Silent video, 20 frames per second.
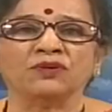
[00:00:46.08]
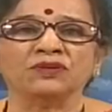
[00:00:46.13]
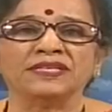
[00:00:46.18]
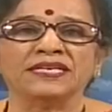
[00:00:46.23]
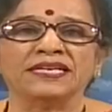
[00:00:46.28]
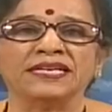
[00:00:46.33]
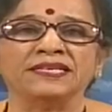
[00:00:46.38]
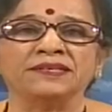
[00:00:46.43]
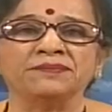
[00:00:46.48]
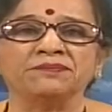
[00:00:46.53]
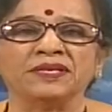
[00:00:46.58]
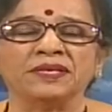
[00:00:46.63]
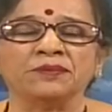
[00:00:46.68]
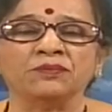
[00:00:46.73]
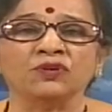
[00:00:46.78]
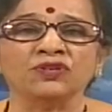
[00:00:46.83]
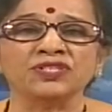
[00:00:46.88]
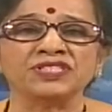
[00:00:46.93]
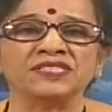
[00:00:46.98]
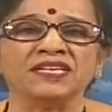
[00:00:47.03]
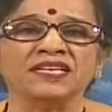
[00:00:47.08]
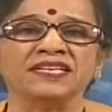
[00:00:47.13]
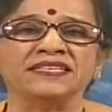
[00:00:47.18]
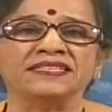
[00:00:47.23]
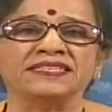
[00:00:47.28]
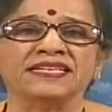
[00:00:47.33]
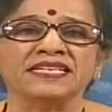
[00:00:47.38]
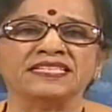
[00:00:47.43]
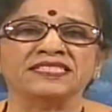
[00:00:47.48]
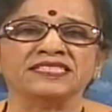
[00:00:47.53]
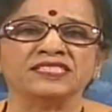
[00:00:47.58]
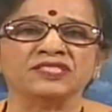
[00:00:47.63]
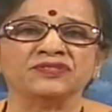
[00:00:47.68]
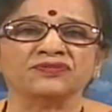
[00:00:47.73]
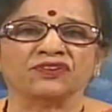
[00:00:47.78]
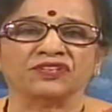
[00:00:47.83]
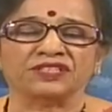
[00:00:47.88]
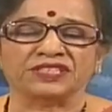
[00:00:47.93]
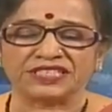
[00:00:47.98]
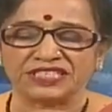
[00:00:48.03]
about emotional
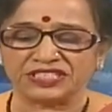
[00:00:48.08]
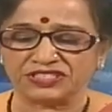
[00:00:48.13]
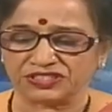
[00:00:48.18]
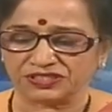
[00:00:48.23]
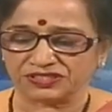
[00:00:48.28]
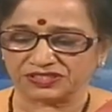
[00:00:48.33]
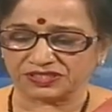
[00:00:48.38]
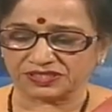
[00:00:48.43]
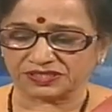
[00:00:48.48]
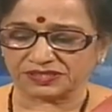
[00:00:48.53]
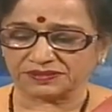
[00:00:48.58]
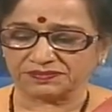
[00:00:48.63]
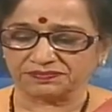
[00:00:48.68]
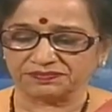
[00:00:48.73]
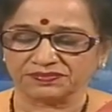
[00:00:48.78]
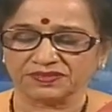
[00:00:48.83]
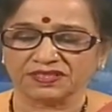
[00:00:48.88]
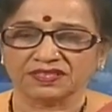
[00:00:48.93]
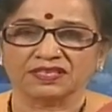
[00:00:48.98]
intelligence for teachers.